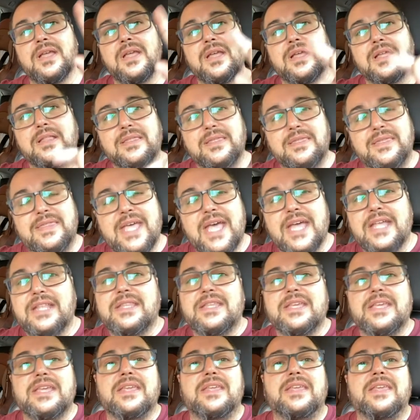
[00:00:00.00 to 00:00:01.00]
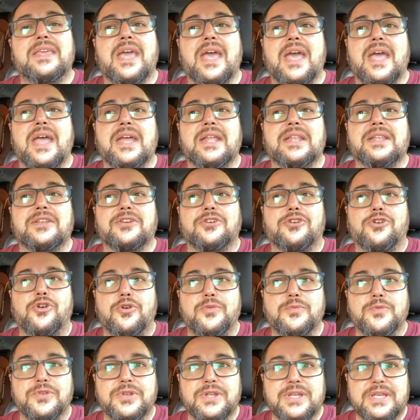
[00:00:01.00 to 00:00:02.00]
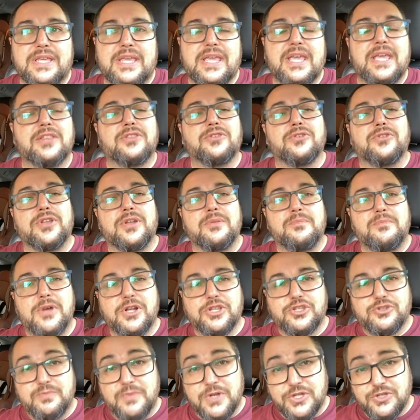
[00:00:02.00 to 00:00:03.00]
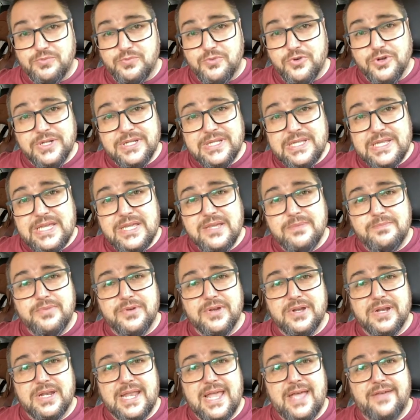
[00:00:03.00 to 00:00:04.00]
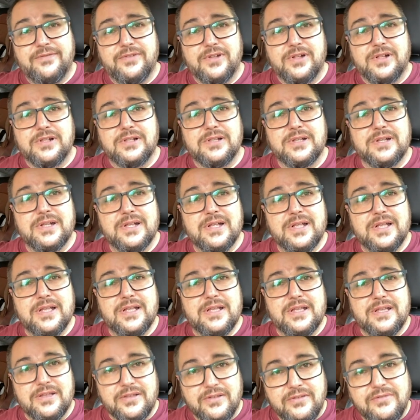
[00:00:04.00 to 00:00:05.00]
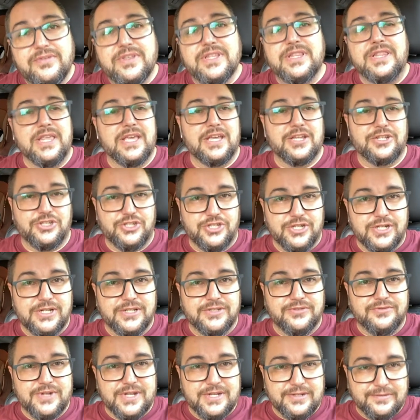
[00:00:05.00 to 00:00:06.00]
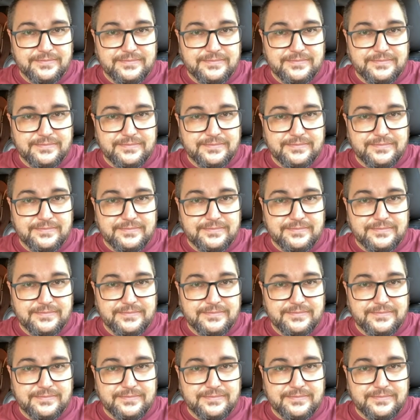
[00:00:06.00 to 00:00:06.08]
then they can communicate on a much more deeper level with their children.